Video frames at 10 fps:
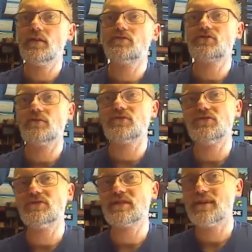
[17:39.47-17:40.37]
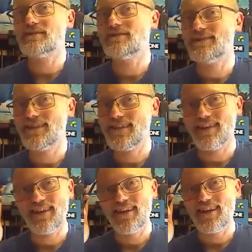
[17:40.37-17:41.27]
Troubleshooter.
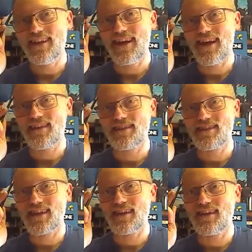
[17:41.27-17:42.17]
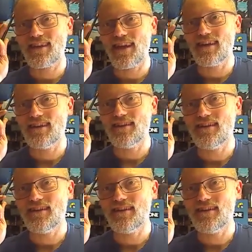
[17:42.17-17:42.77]
Yeah, thank you, Kelly.